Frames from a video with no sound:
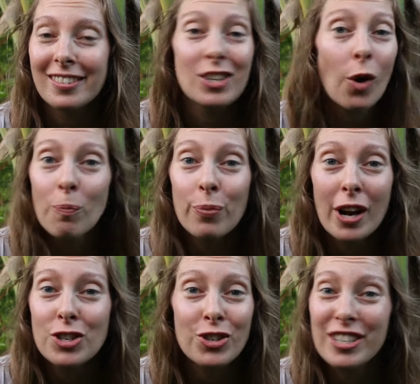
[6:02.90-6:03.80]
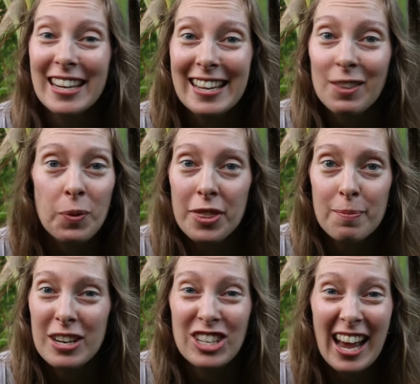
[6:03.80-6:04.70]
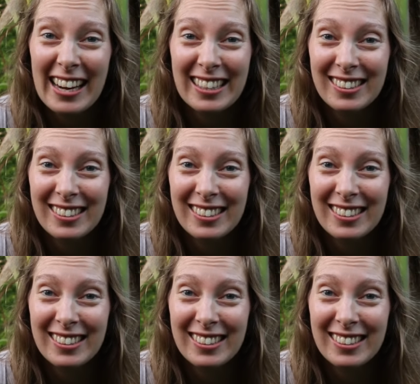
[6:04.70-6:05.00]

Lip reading: Don't brush your teeth with a machete.